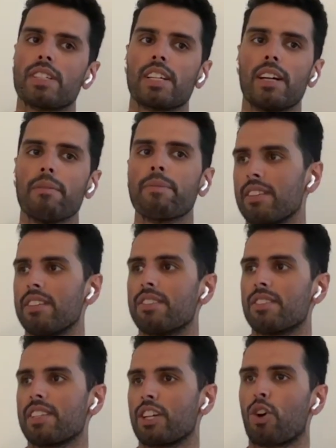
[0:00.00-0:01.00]
time. It's
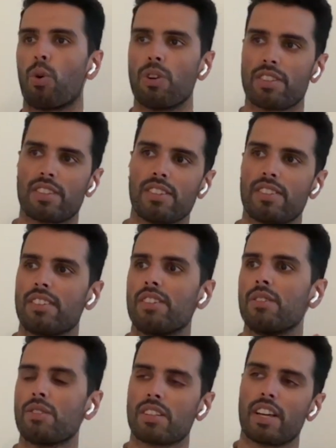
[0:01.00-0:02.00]
just like courses and
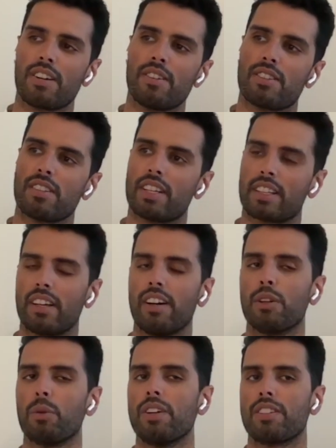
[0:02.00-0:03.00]
newsletters and like the
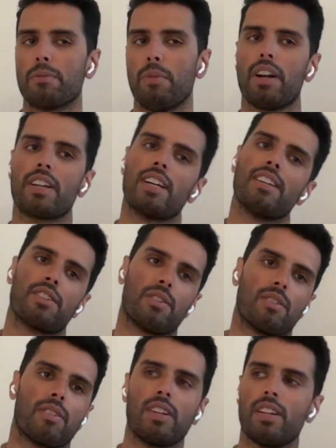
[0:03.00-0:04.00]
other ways to monetize
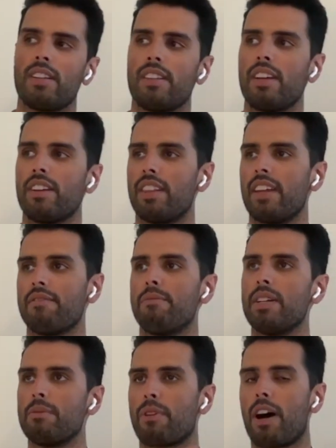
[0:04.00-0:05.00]
they've
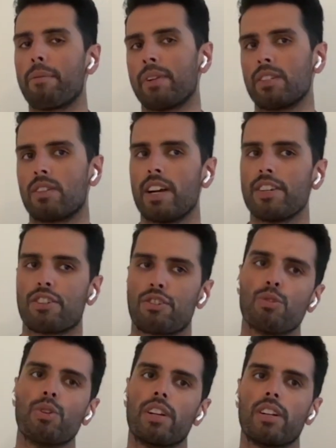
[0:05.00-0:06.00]
been popularized
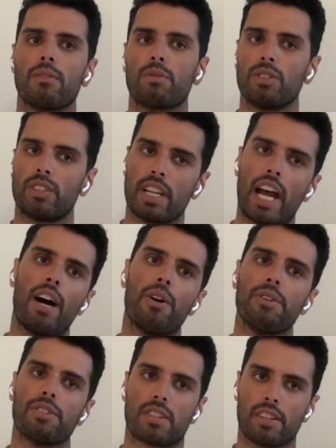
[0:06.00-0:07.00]
sooner. Or now
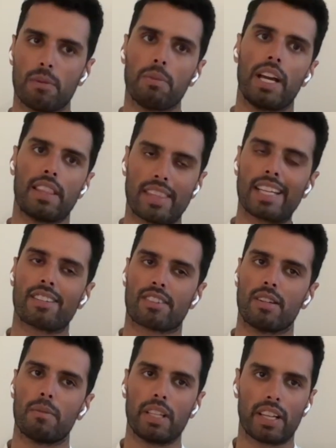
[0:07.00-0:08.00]
I think it's going
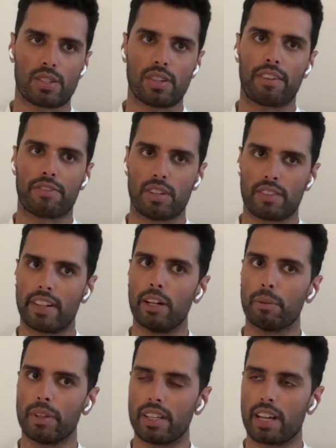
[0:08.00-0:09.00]
to be like software
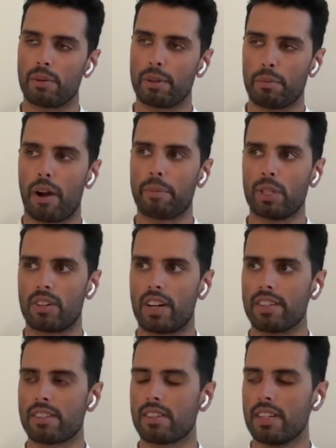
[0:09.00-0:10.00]
development that'll be
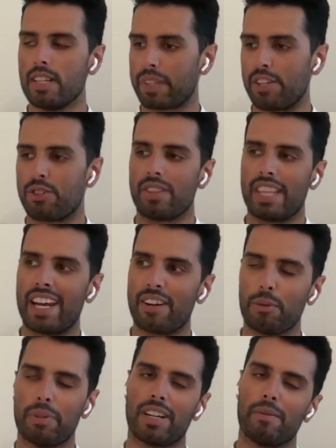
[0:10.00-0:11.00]
popularized. And so then it'll
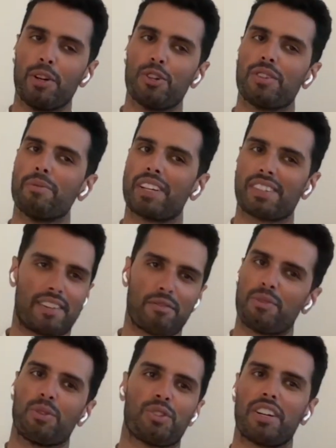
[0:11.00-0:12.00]
become urgent because
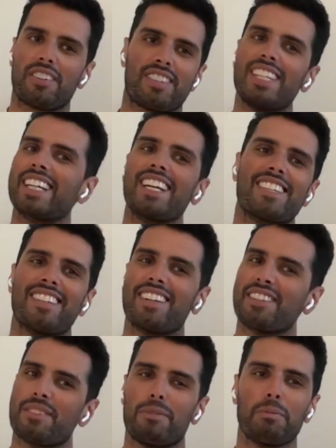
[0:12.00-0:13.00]
you'll start to see case
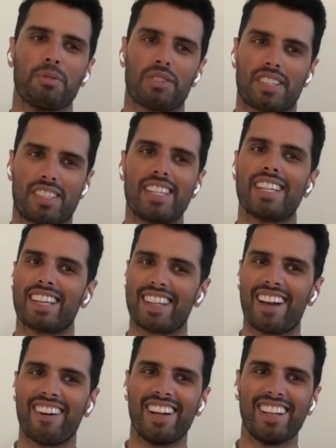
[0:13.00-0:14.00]
studies of people succeeding in that,
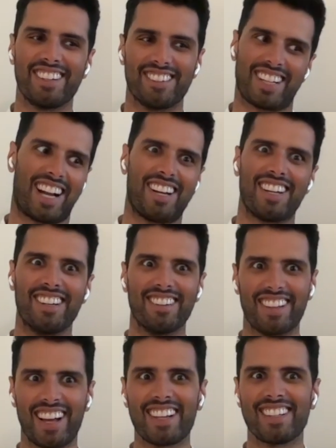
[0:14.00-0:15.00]
right? And you're like, I need to do
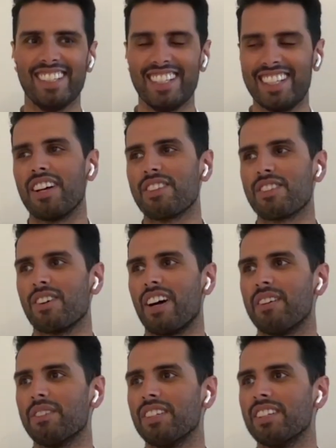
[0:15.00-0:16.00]
that. And so I
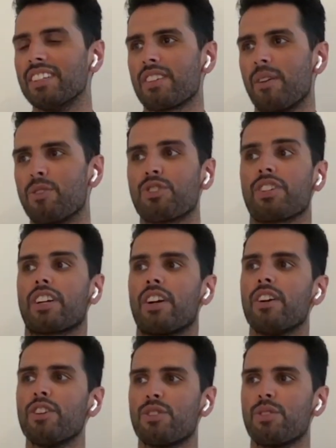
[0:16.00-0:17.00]
would just
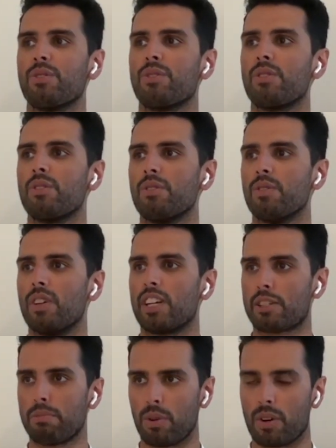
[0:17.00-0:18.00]
encourage you to
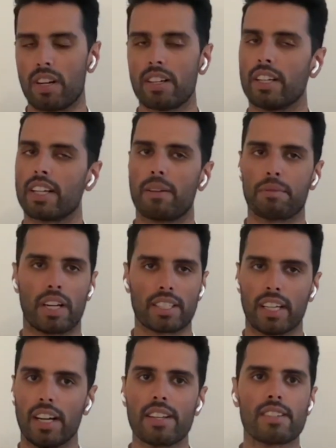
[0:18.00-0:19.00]
explore it. Come talk to
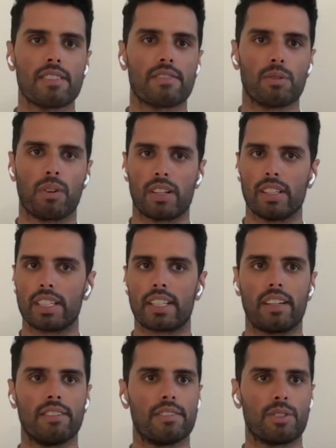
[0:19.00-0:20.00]
us if you want to like
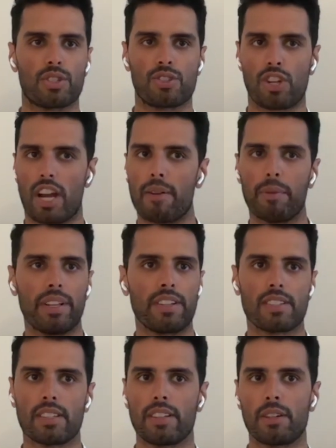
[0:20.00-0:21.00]
kind of just jam on
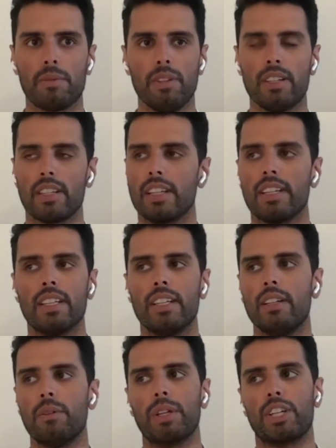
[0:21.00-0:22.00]
this a little bit, and
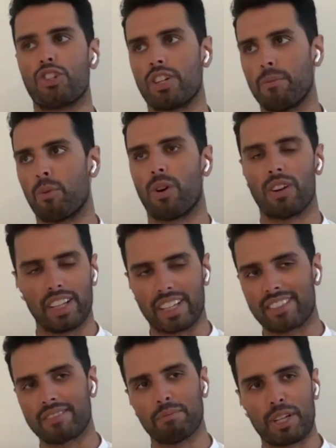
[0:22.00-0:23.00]
we can share more like
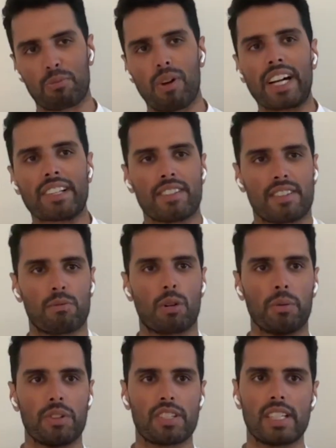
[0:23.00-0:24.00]
best practices of what
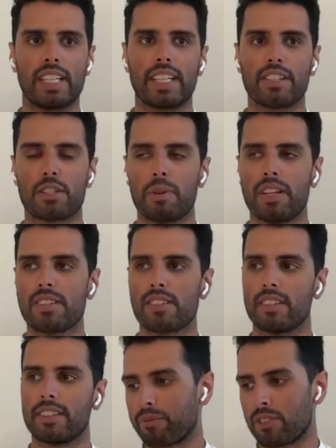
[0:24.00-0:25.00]
we're seeing in the space,
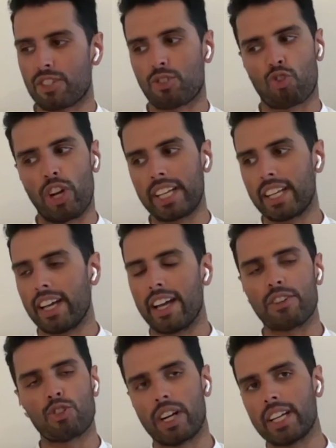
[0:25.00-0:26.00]
and just try to get
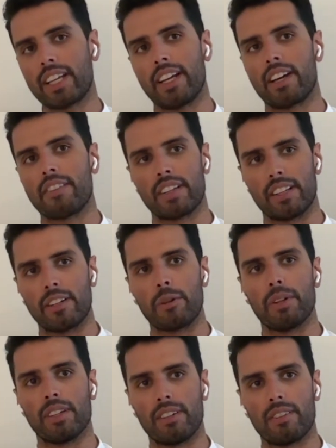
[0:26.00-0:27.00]
ahead of it a little
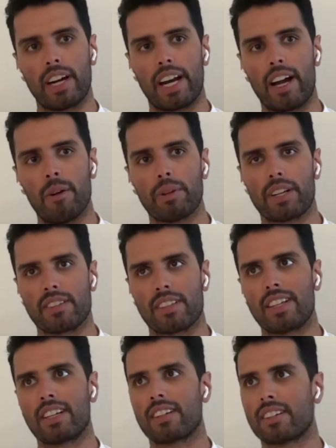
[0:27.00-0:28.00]
bit right now, because I
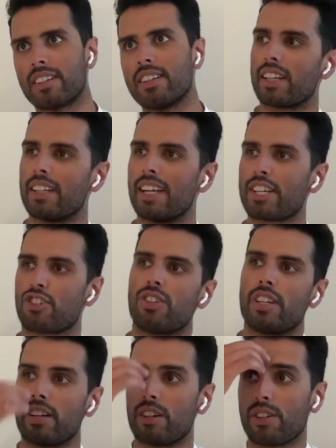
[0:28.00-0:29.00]
think in the next
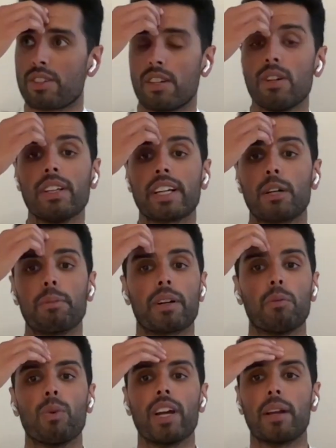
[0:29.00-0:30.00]
year or so, like it'll
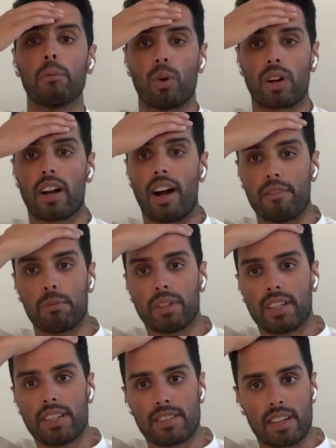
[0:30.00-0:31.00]
become way more
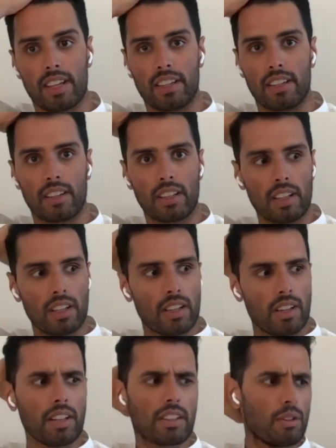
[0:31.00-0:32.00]
commonplace, and
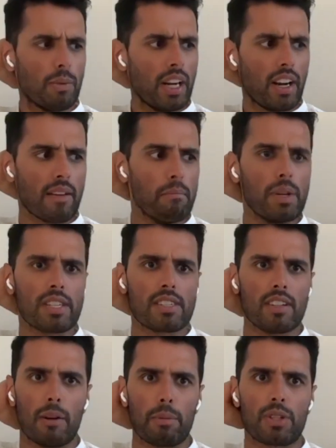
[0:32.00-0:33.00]
not you may not have missed
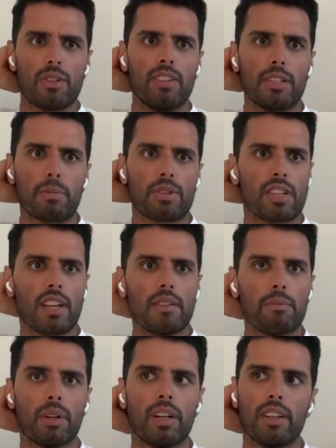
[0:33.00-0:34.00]
the opportunity per se,
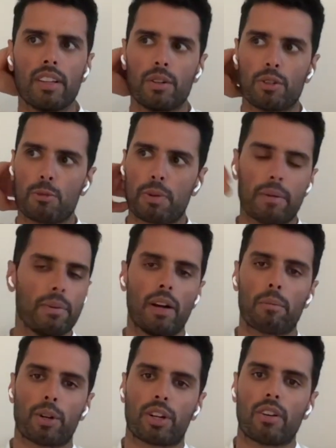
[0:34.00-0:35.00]
but it'll just become a lot
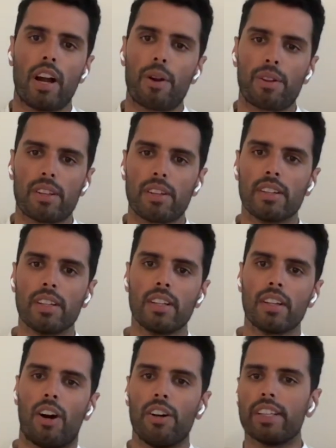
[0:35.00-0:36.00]
more crowded.
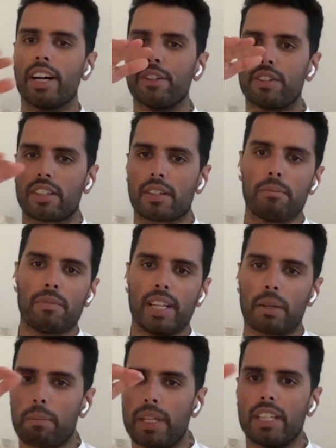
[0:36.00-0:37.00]
All the other
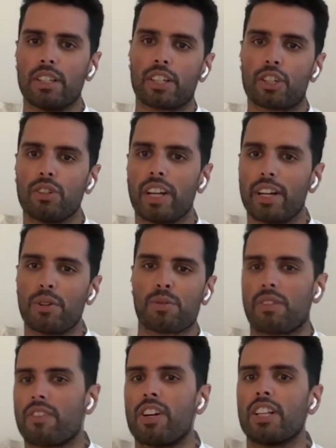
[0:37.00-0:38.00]
like peer creators would
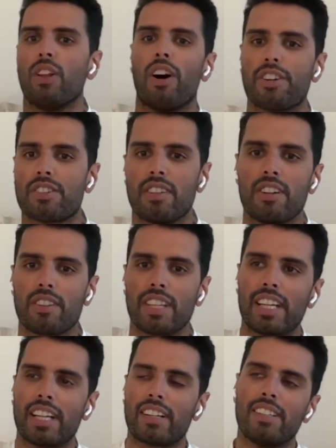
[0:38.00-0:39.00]
have already launched their
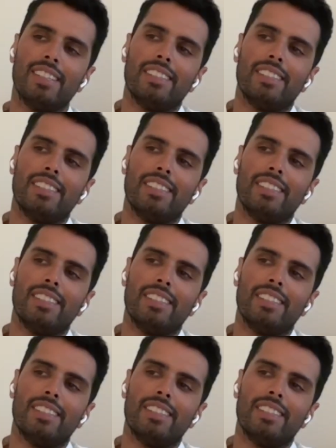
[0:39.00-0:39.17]
thing.